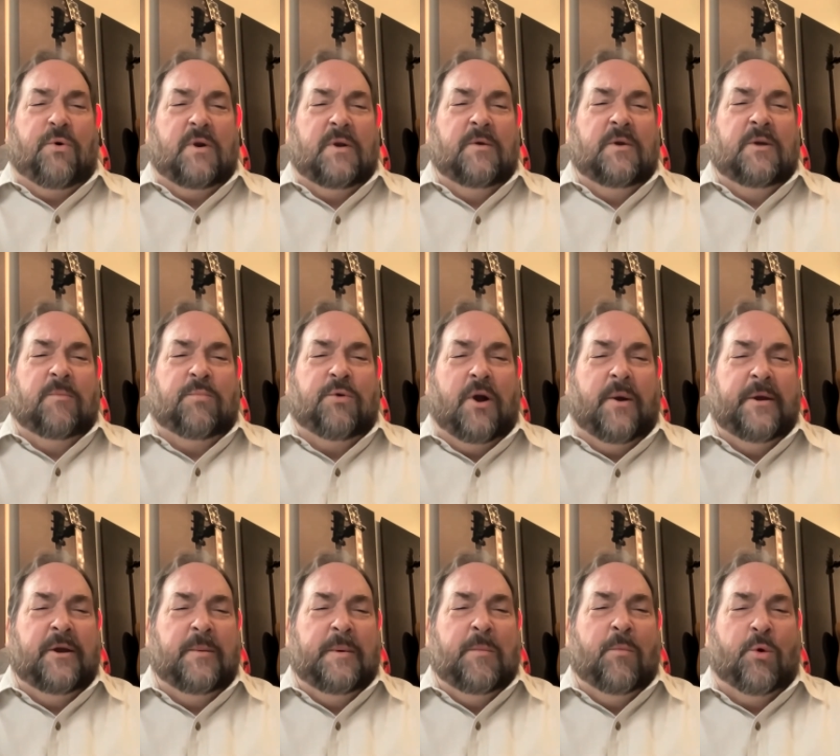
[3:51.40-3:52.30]
you're
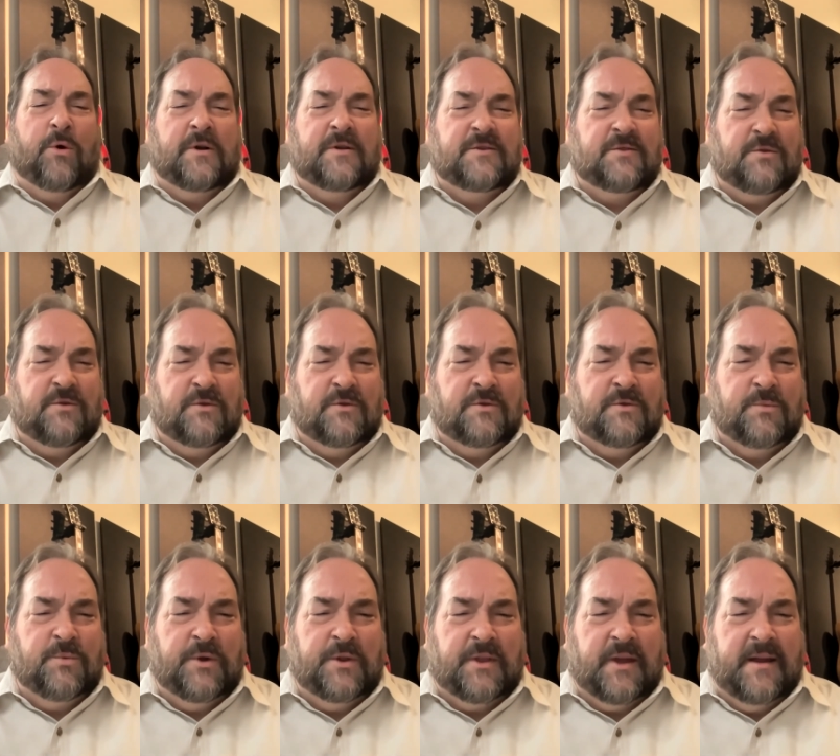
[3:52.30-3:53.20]
probably going to be more
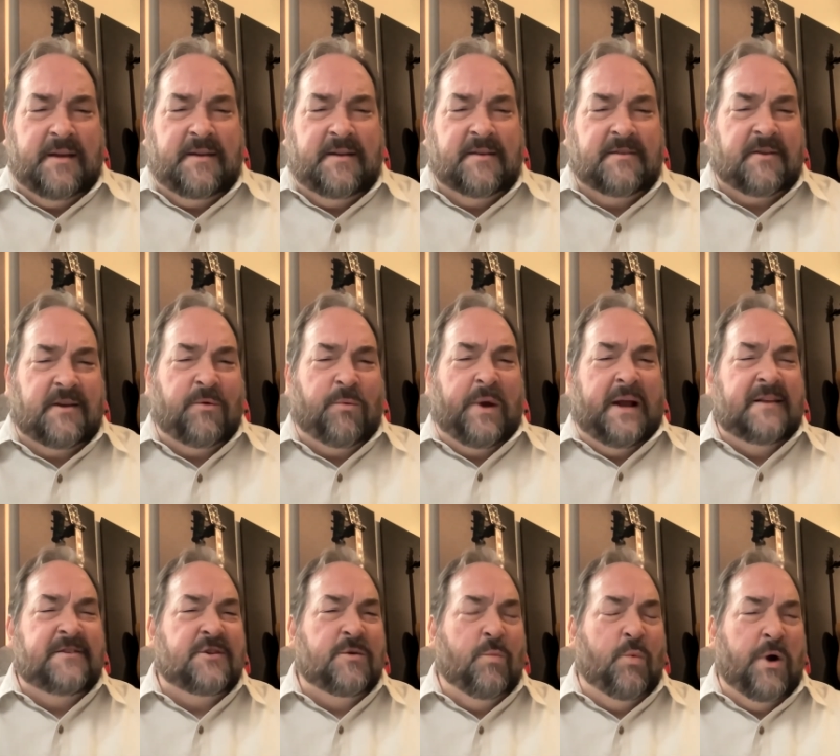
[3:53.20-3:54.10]
concerned with ideas like
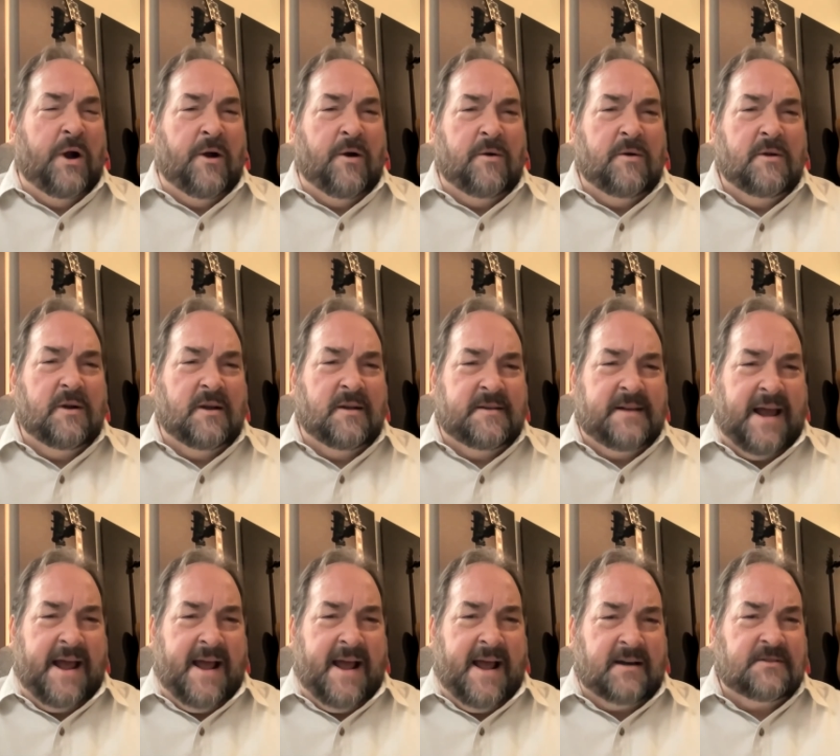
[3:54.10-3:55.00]
ransomware
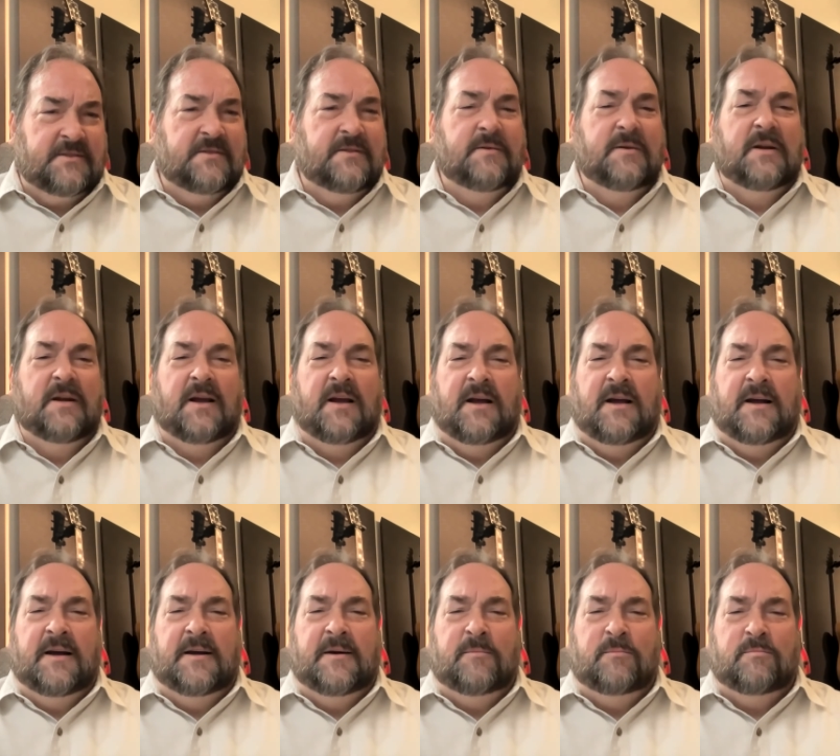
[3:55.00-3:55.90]
attacks,
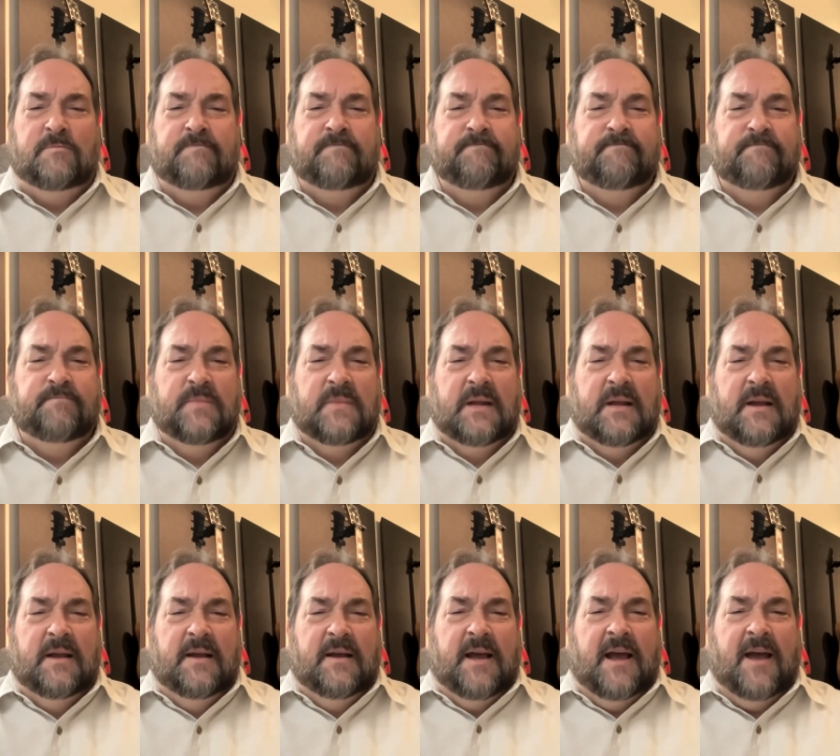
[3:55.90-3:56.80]
um,
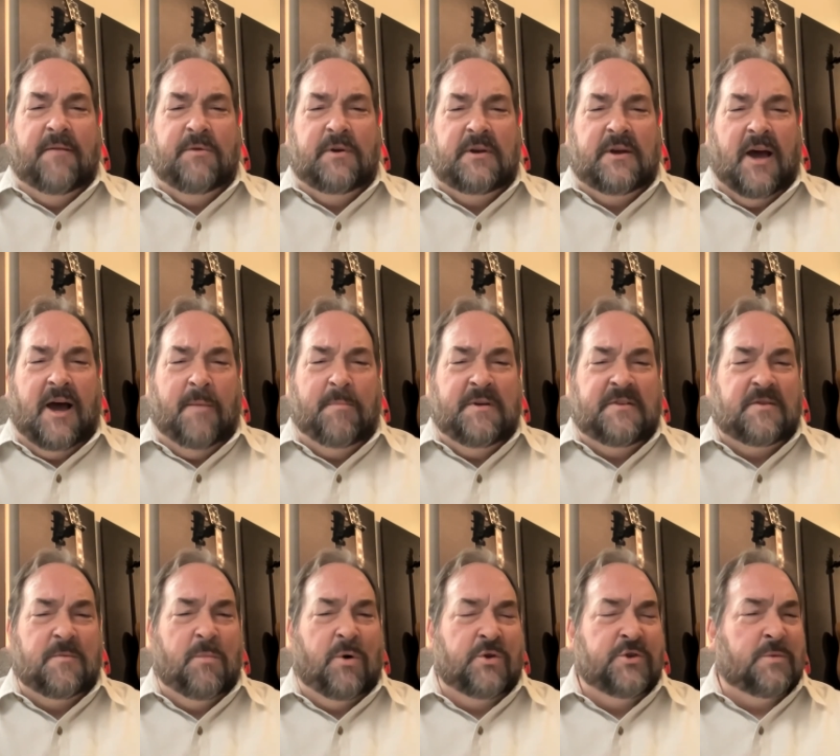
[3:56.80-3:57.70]
having
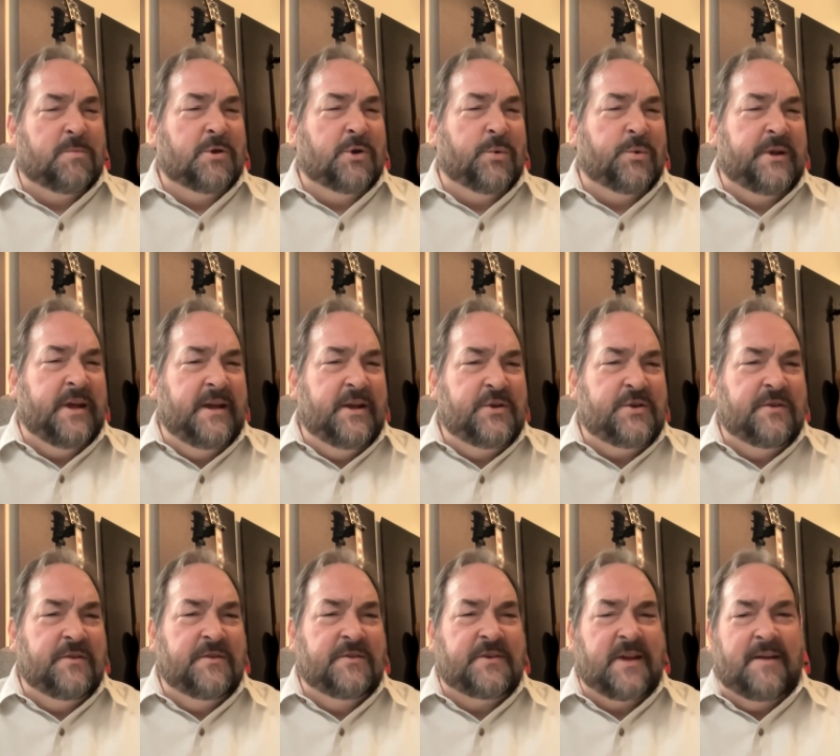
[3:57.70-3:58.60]
copies in multiple
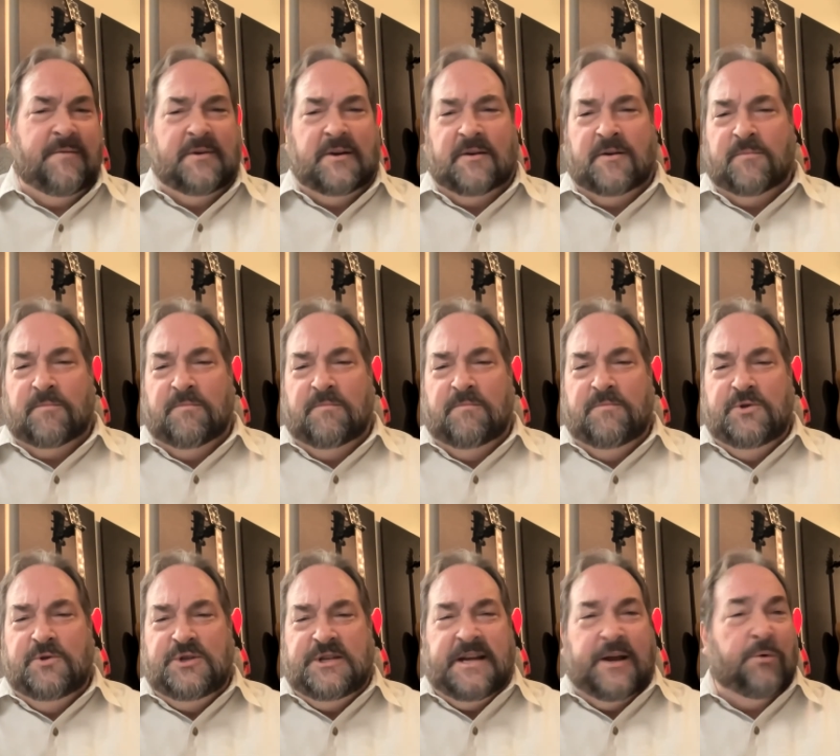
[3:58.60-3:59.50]
locations, having a
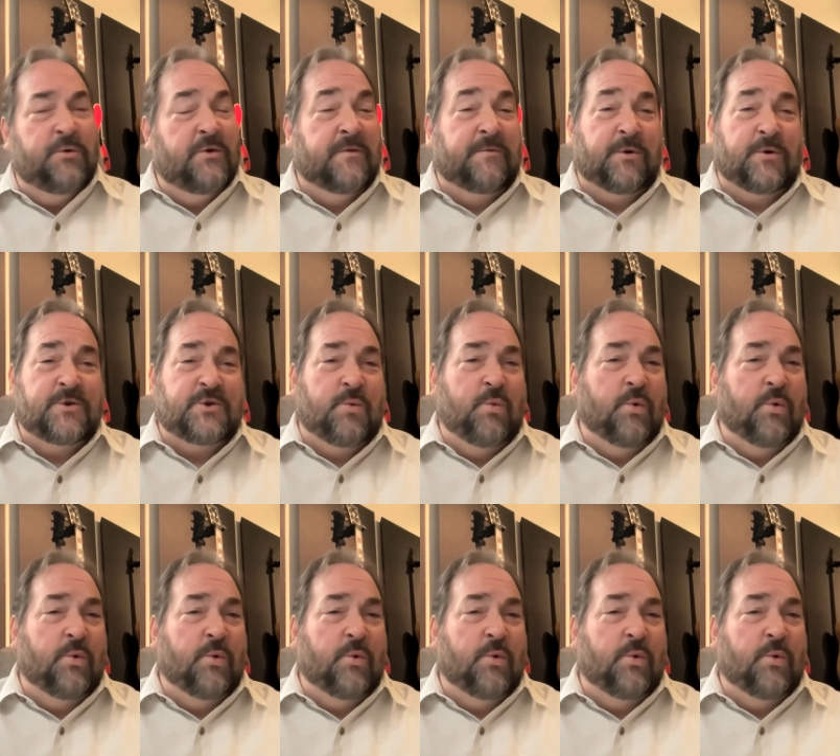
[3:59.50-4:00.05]
geo-diverse